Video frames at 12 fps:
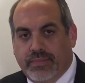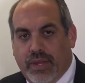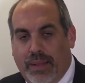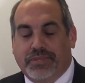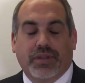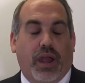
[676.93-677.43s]

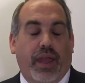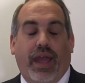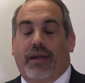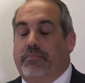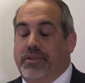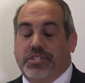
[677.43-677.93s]
I'm sorry,
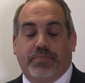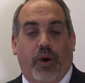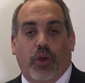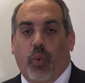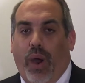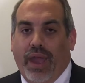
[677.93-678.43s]
I
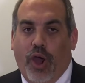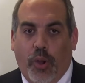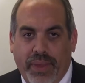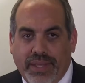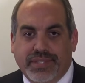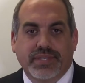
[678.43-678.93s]
misspoke.
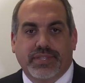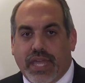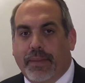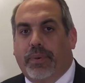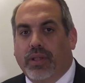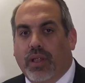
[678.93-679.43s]
Wyoming's
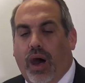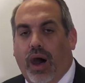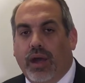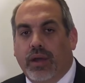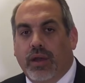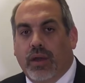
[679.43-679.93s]
SAPA
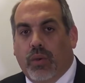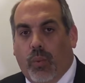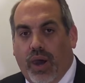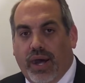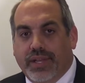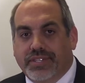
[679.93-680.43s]
law
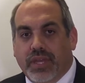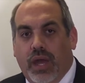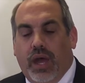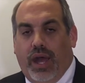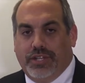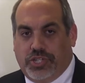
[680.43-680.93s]
was
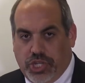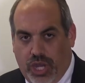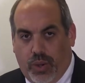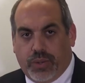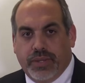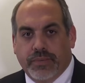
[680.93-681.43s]
a
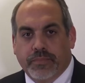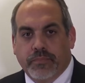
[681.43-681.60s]
joke.